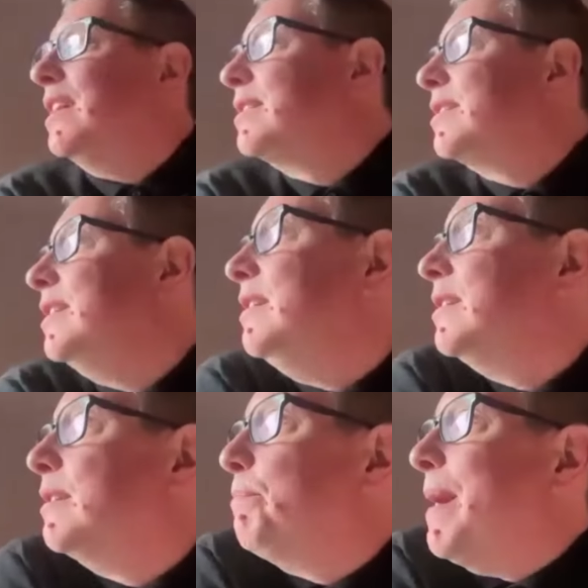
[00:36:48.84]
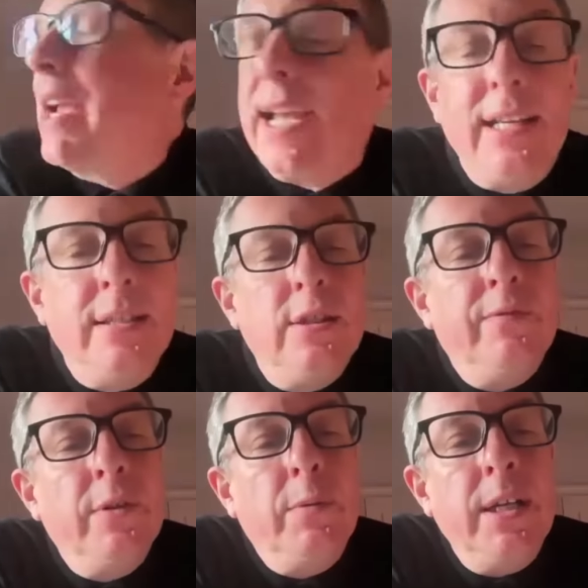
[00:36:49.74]
you get to the back end
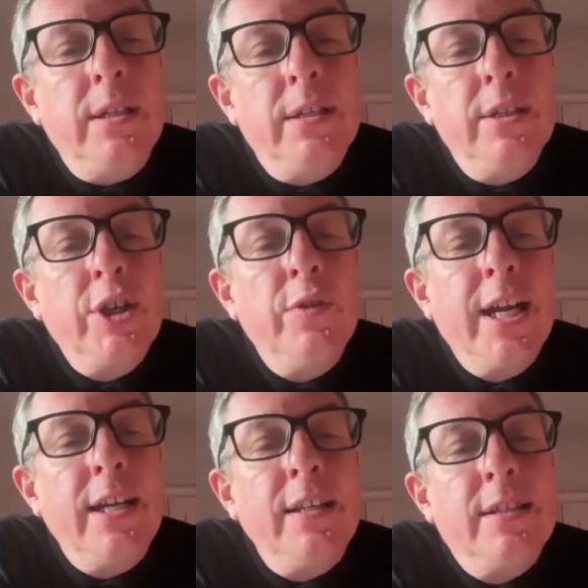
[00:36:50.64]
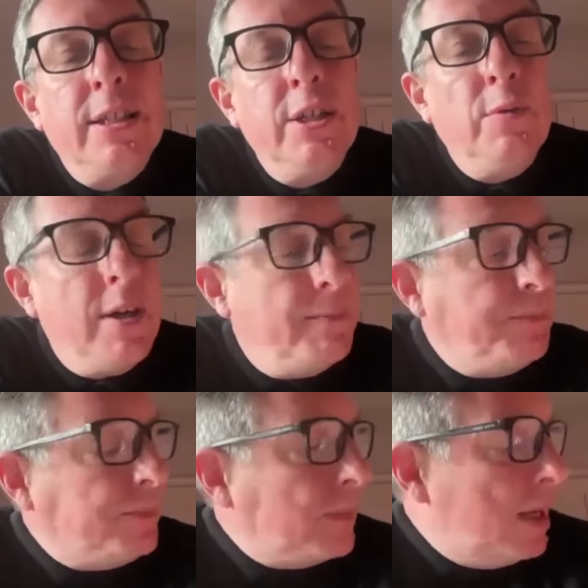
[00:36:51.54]
of Oasis, so you're getting
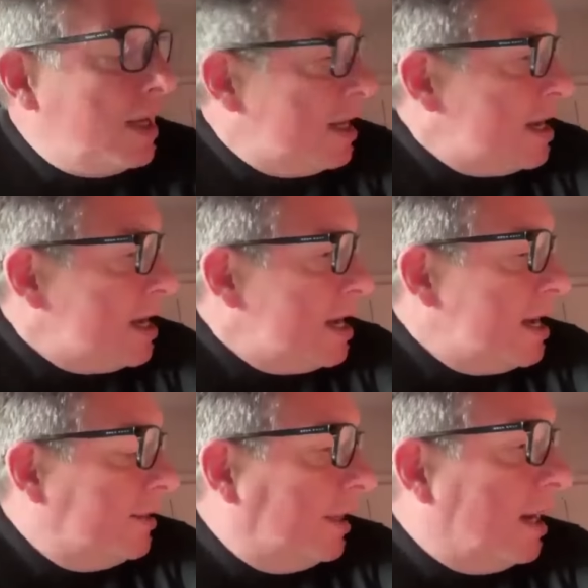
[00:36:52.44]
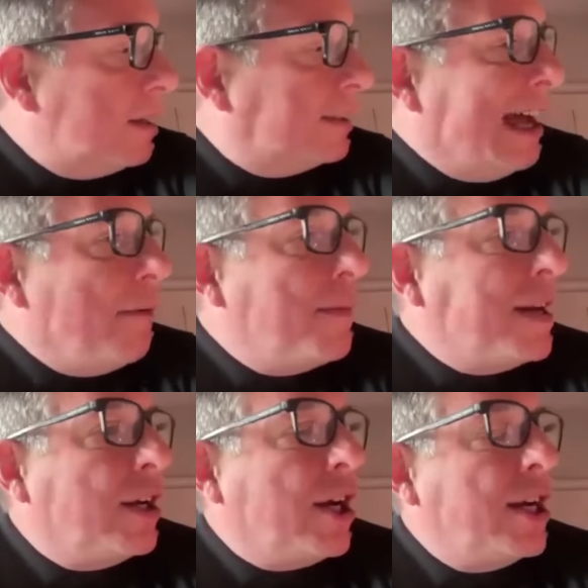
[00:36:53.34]
to the last album
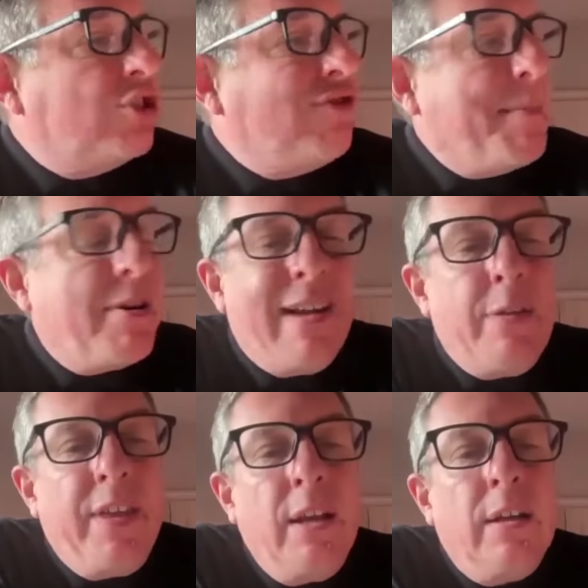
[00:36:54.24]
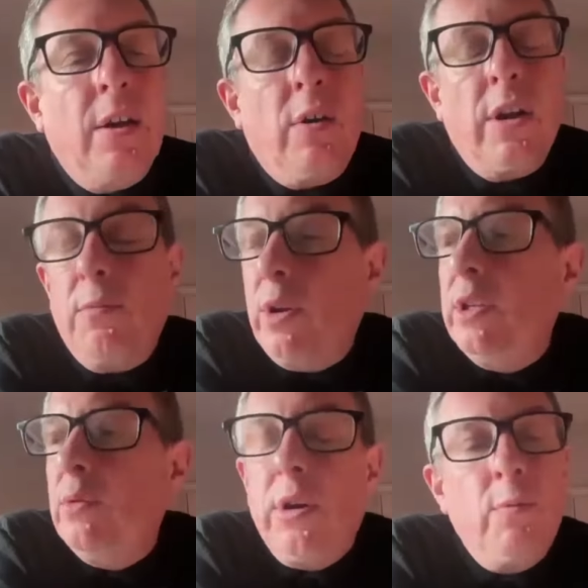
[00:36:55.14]
and you're kind of scrabbling around thinking, God, I
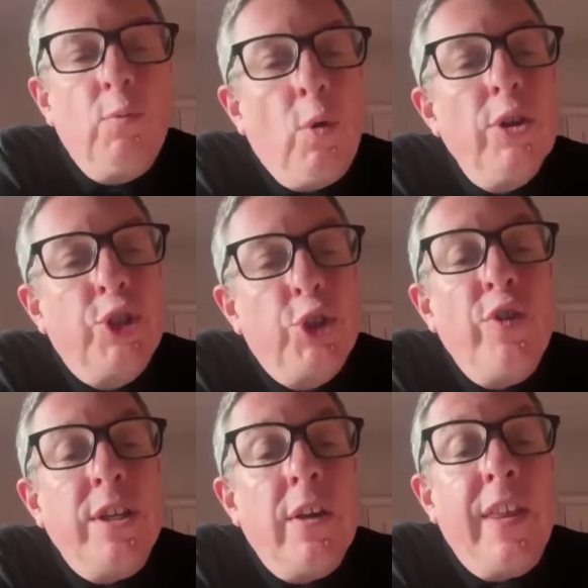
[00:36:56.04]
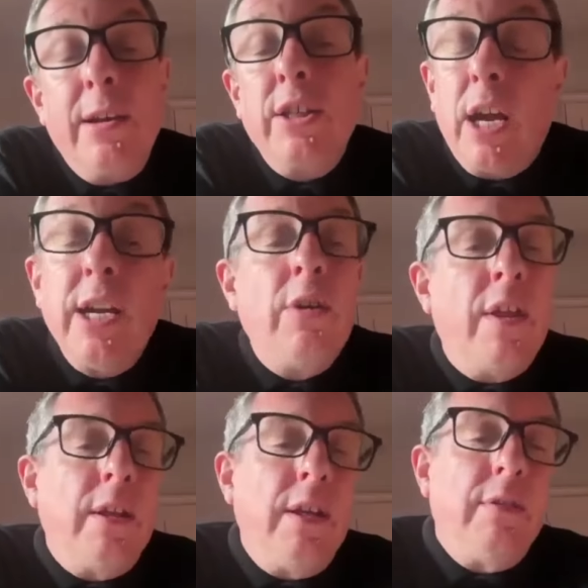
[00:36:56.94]
wonder what stories are there here? Because I know
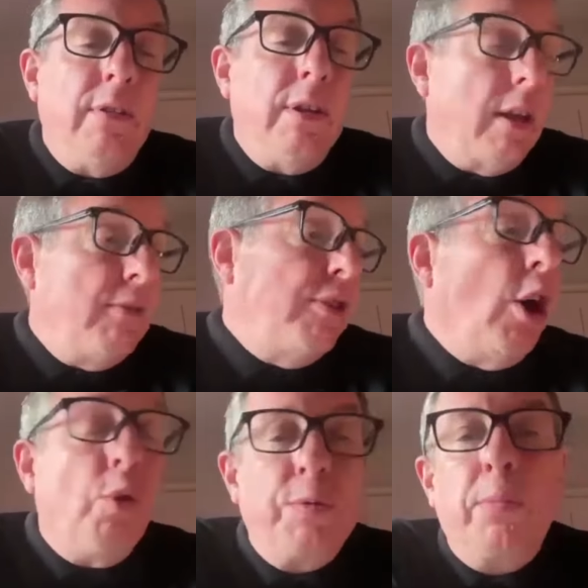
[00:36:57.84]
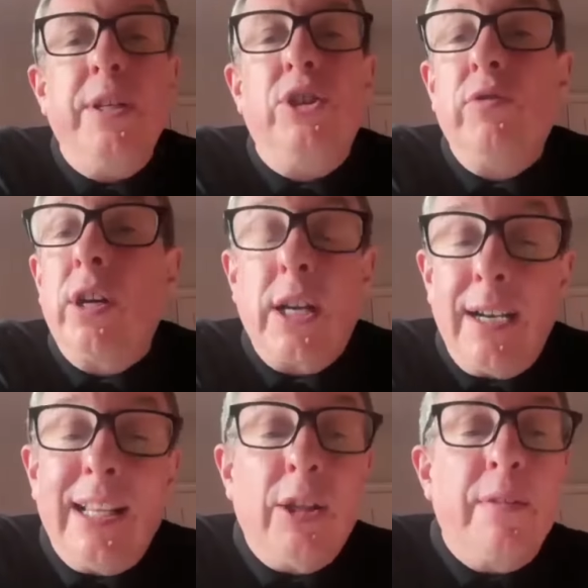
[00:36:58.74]
that Noel was probably struggling
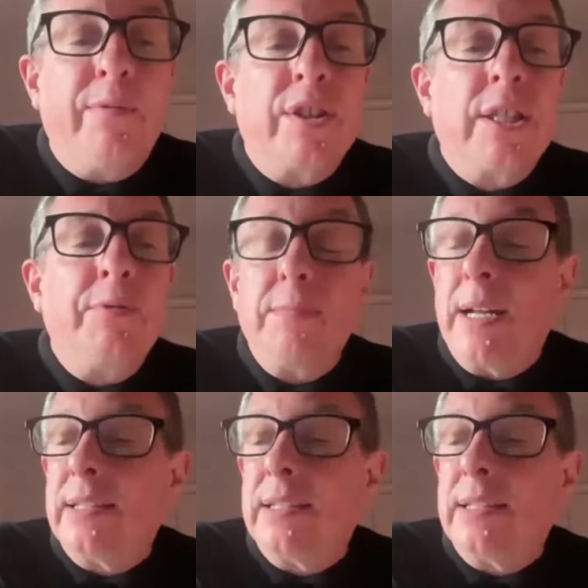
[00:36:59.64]
a little bit for subject